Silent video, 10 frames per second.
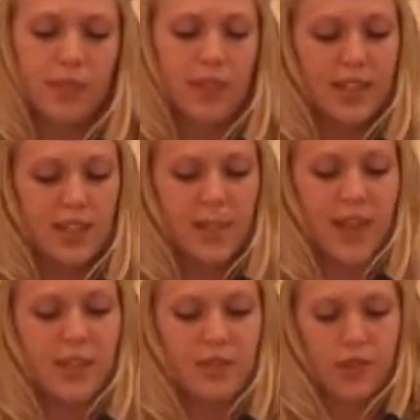these
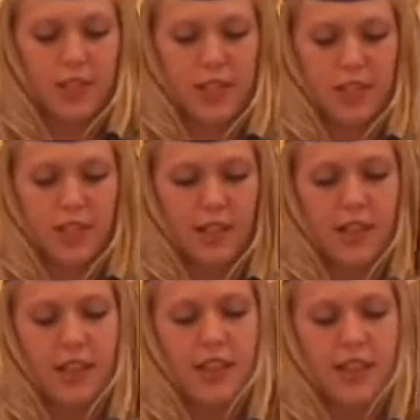past 4 years.
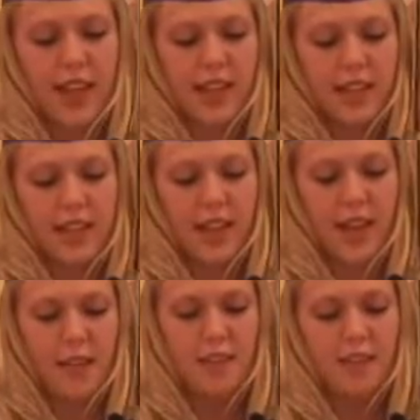Thanks to
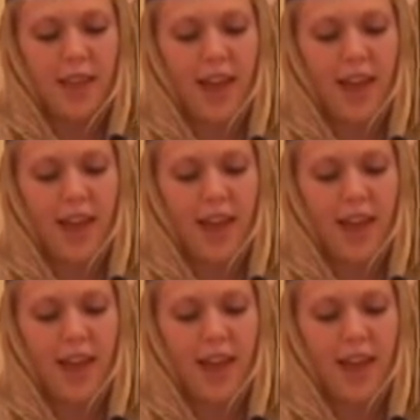them,